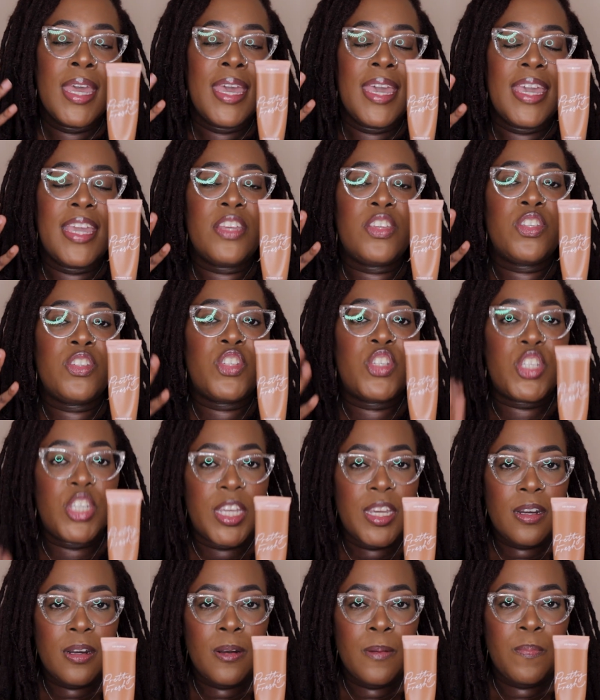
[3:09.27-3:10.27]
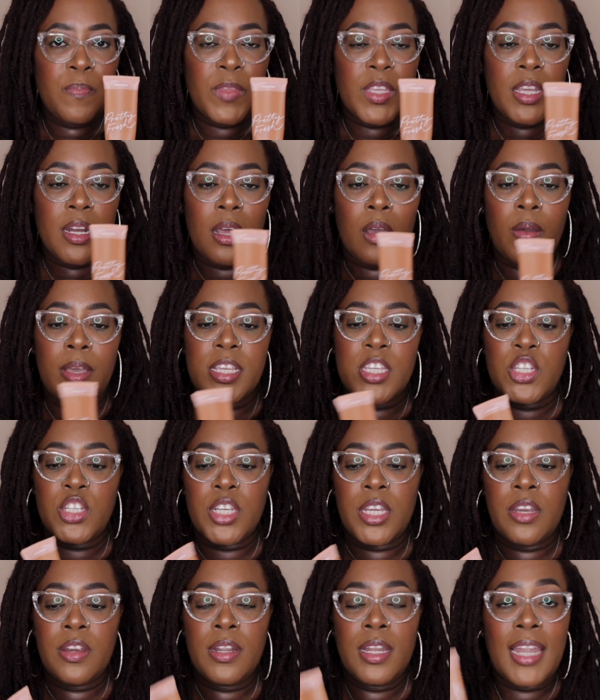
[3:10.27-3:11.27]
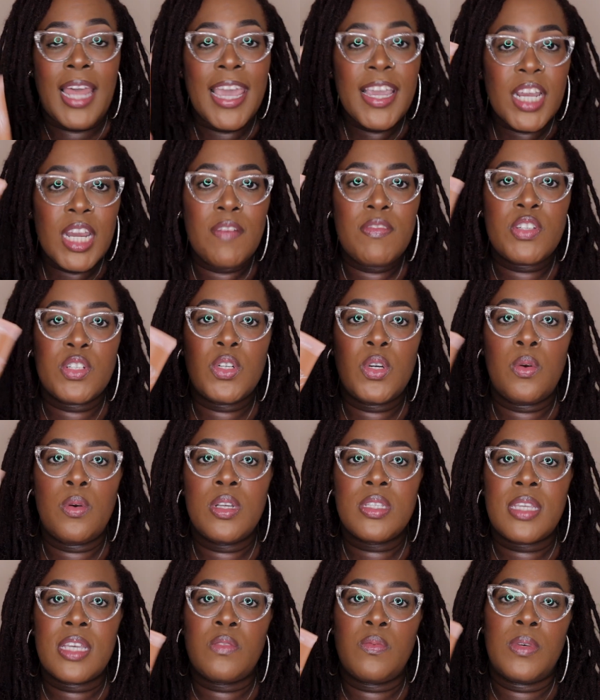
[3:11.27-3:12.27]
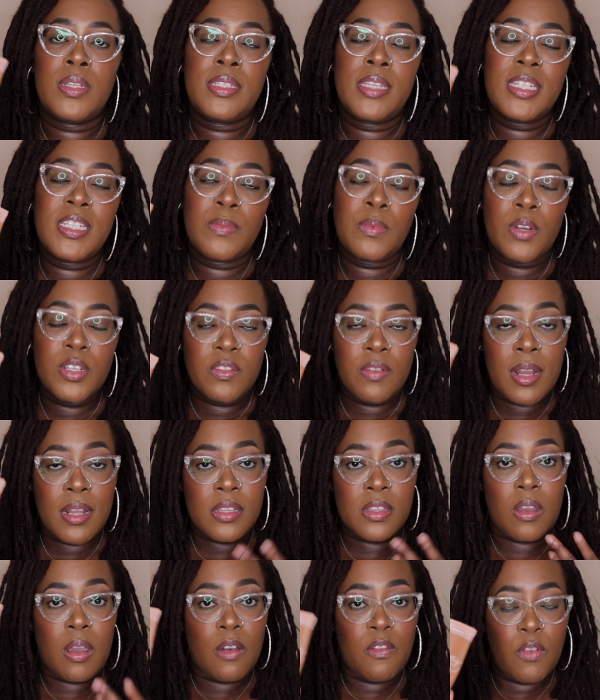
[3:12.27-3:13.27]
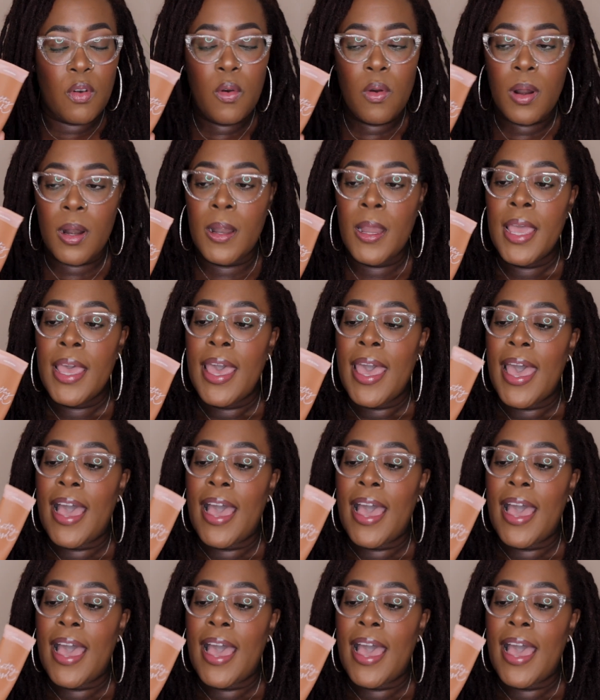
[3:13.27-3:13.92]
It's sheer, it's sheer light coverage. Of course, that's what tinted moisturizers are for.